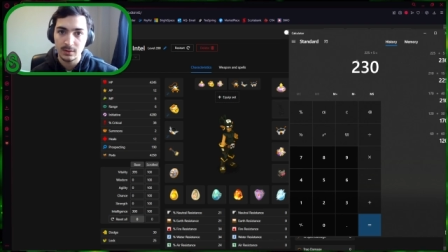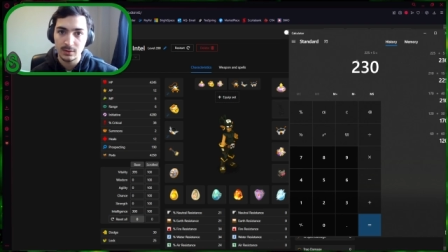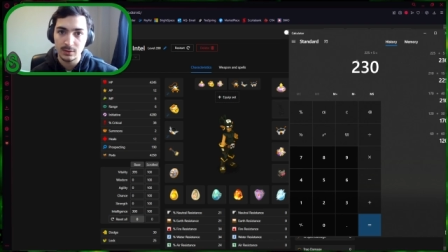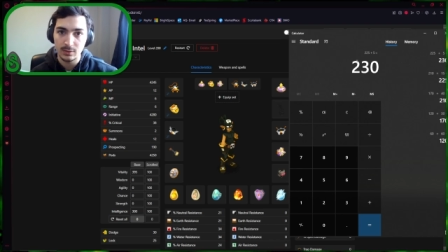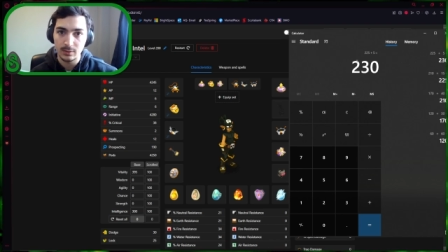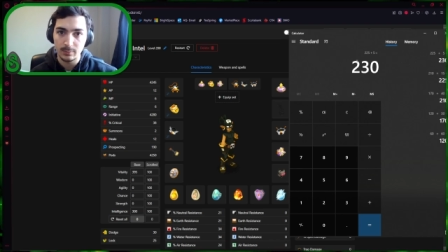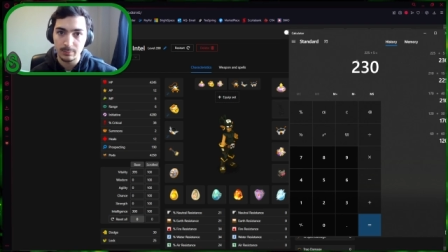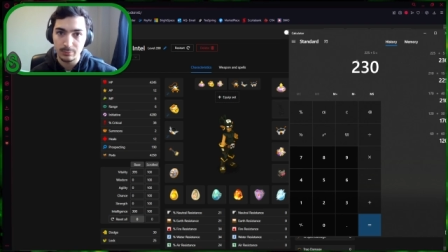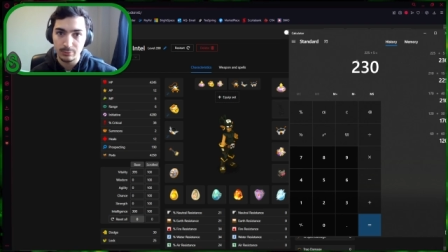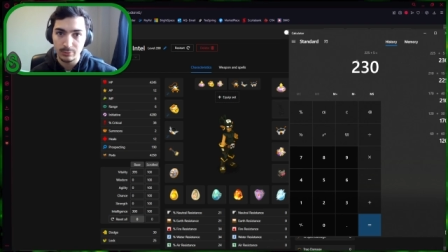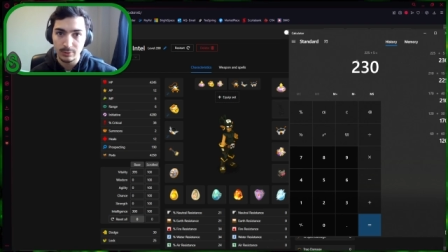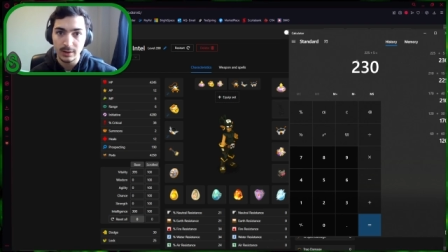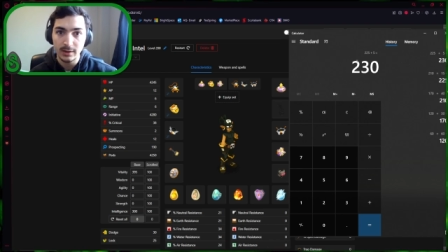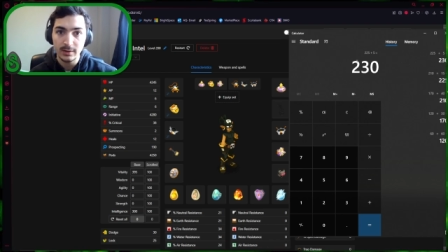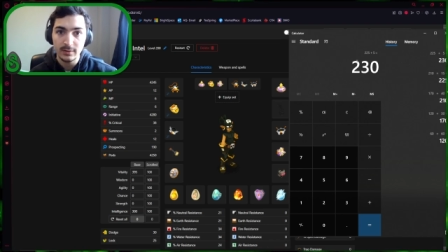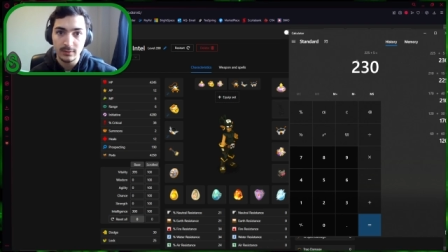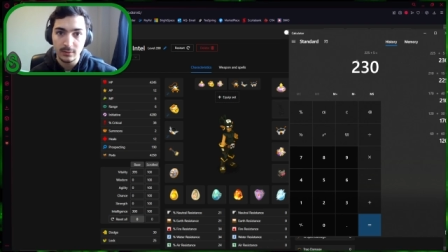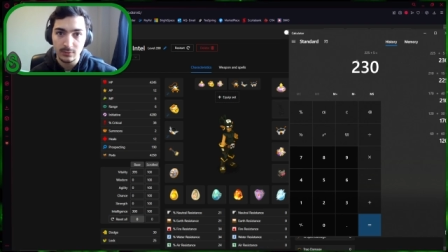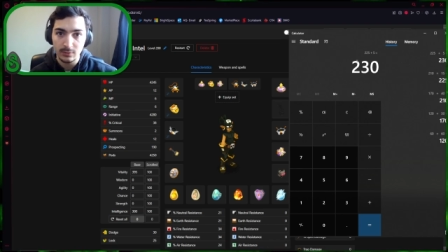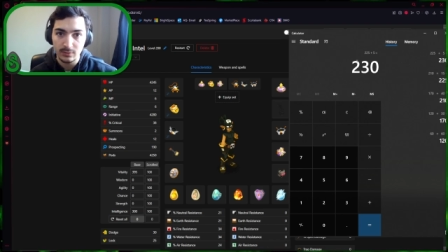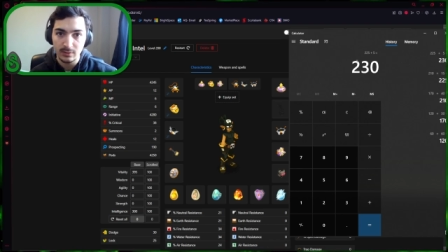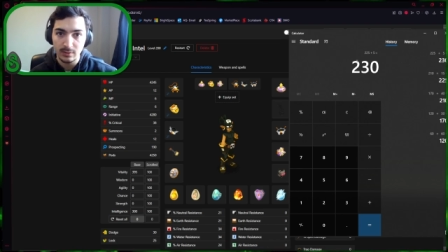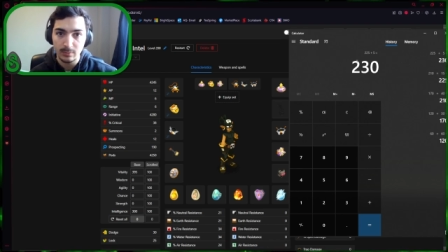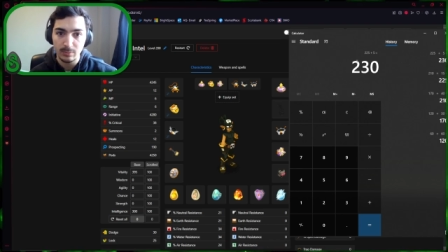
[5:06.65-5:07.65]
the price
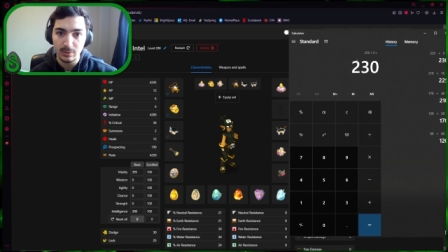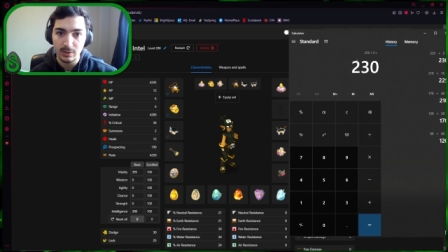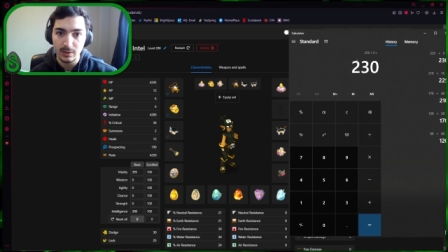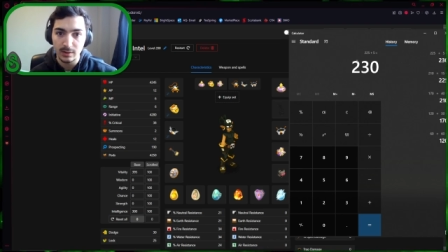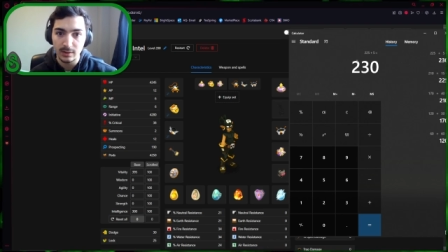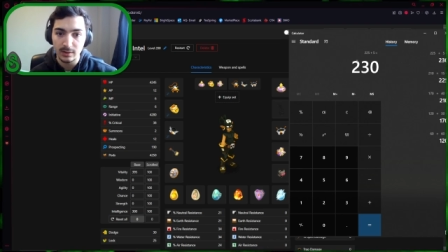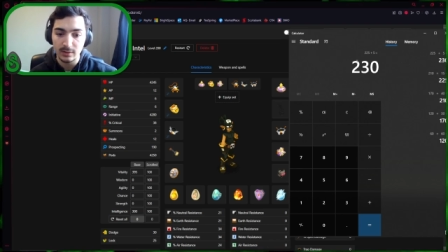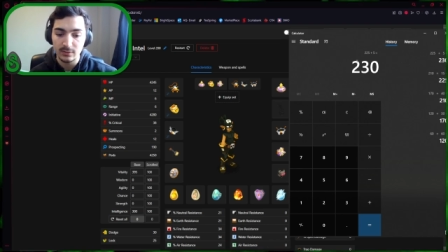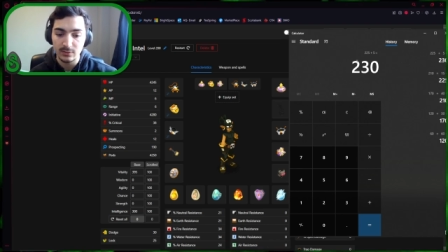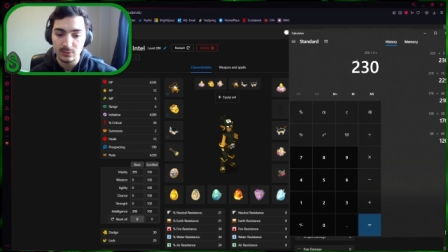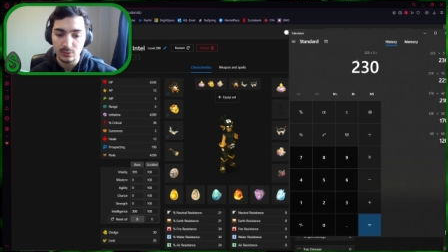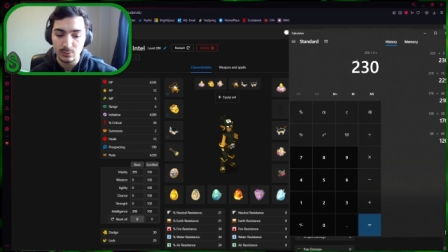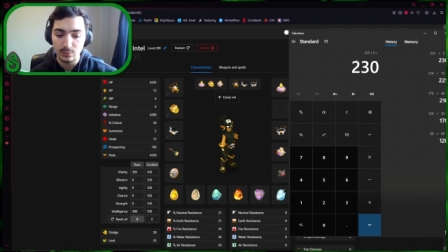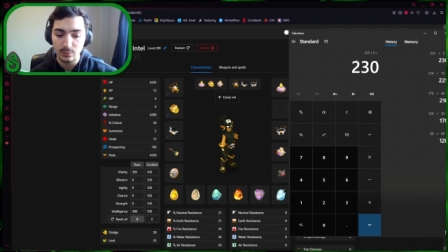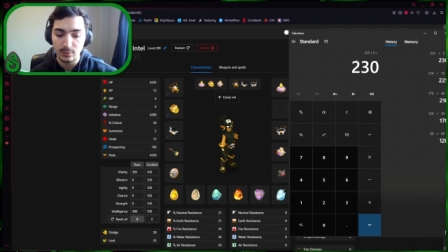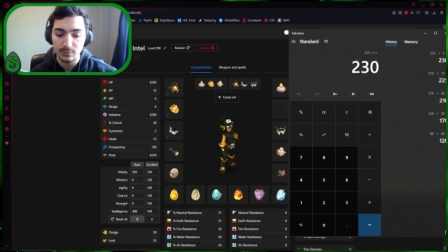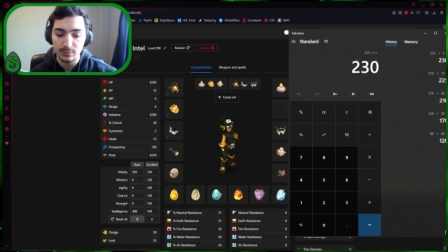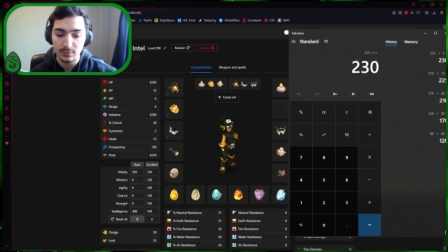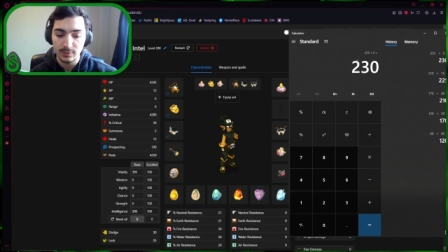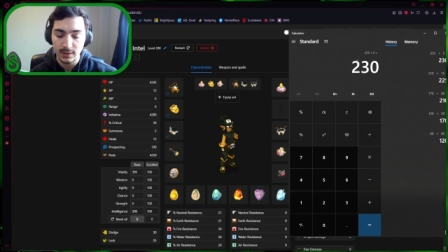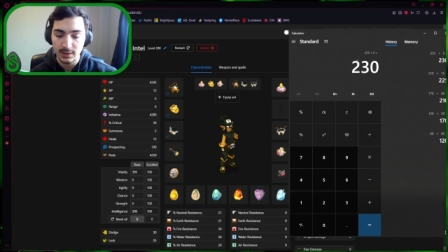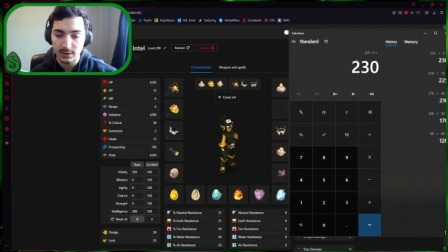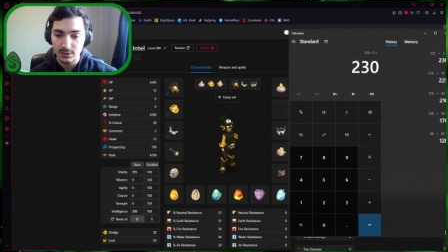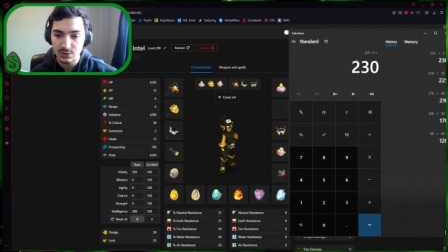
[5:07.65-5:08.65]
of something is a
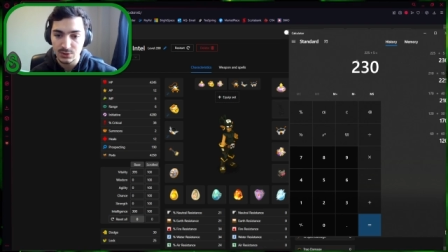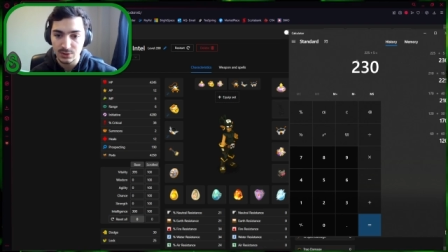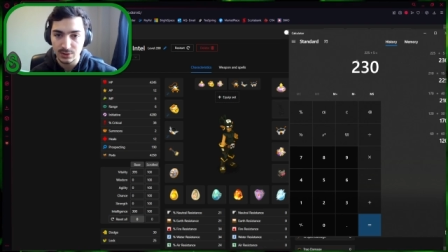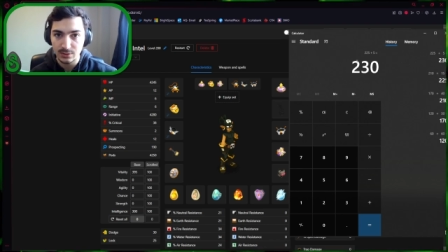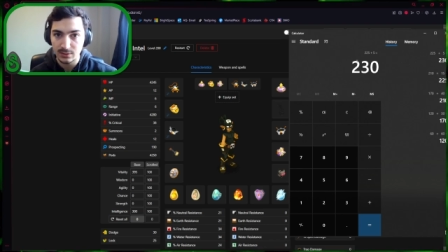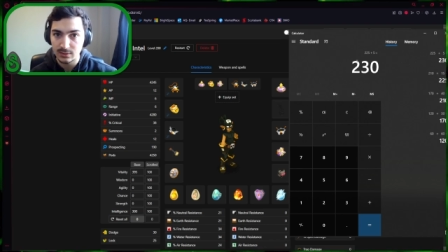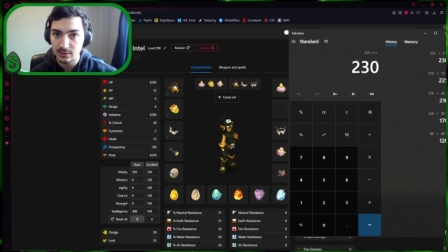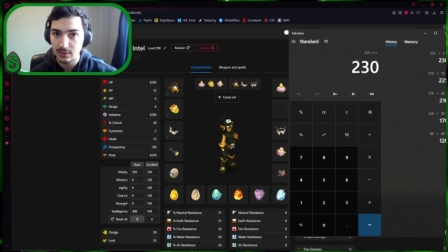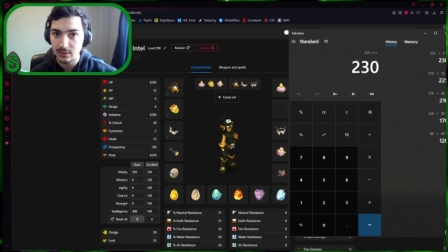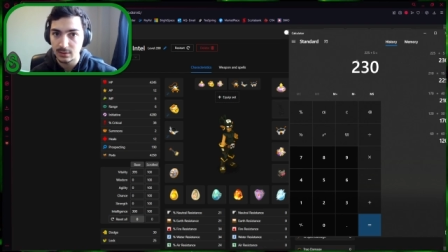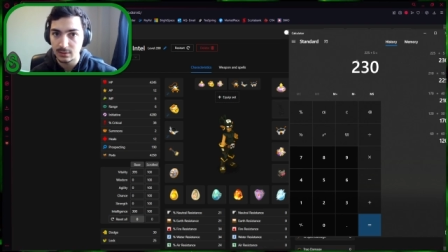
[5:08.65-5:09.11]
reflection